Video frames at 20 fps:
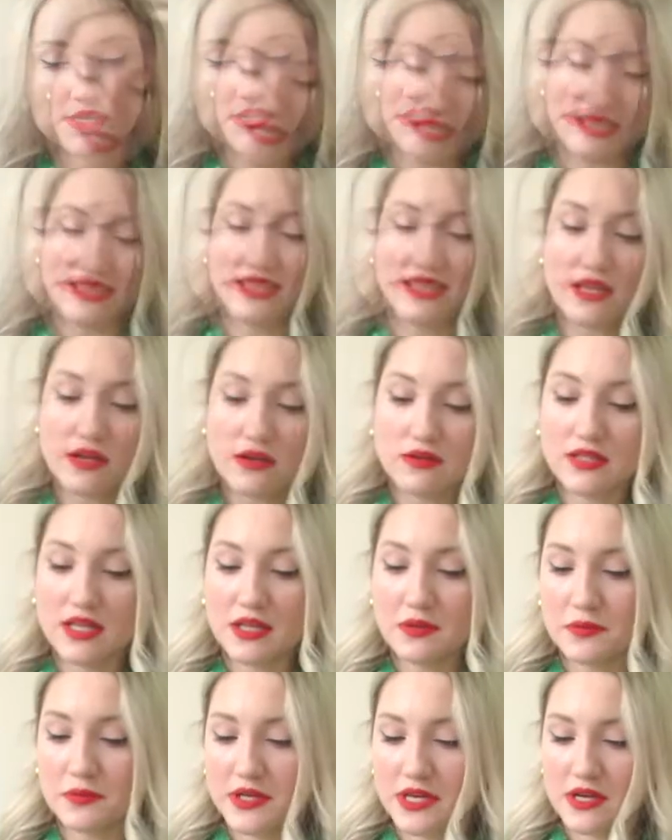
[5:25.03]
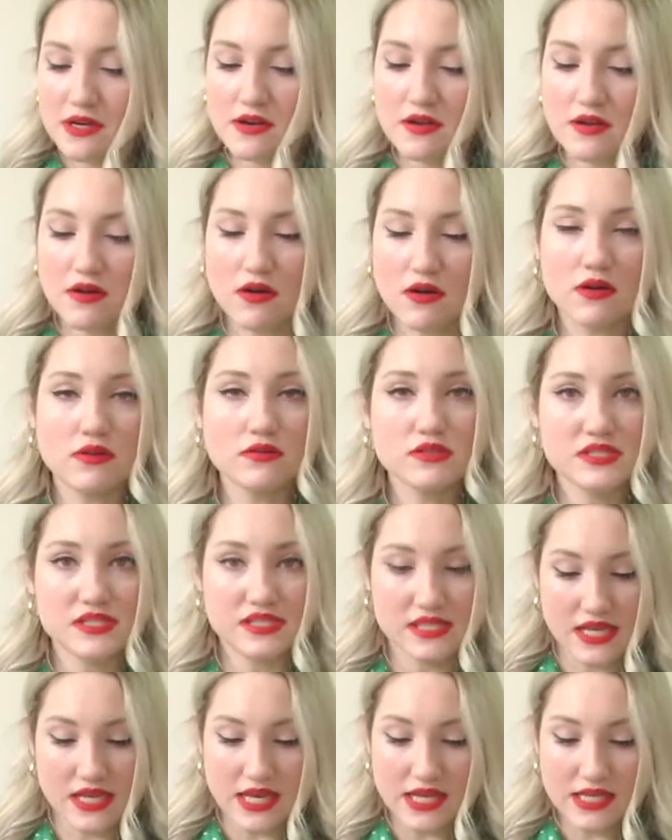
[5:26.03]
Now that we are all
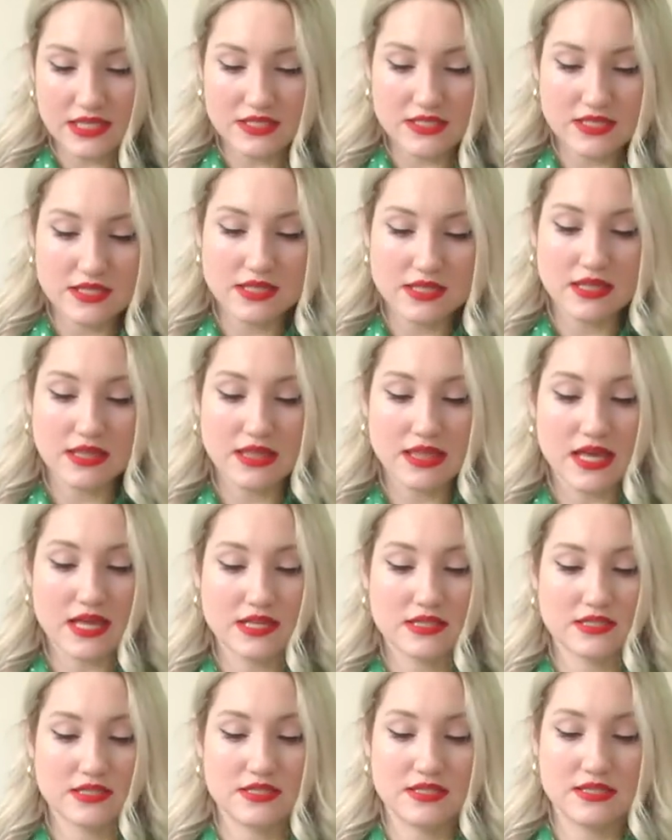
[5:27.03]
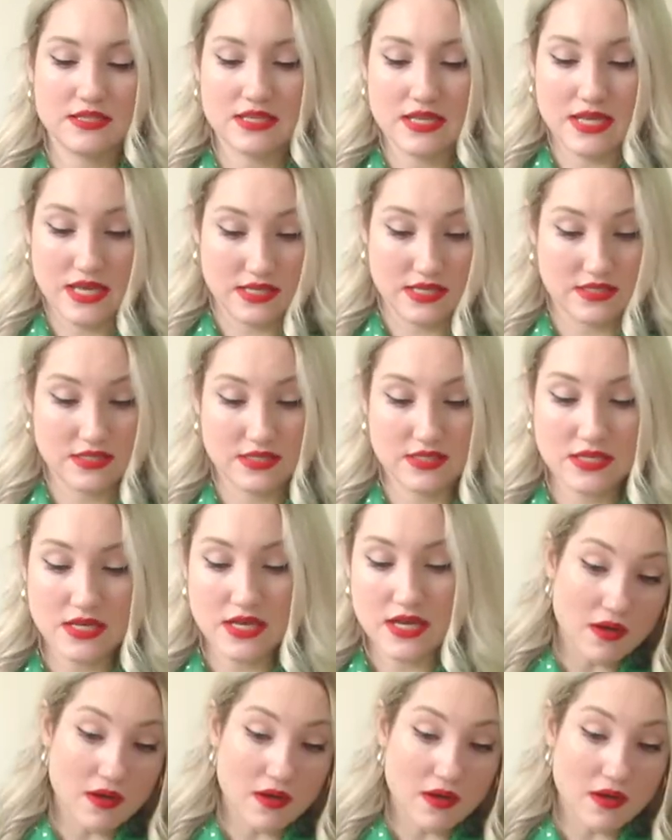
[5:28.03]
set, let's test.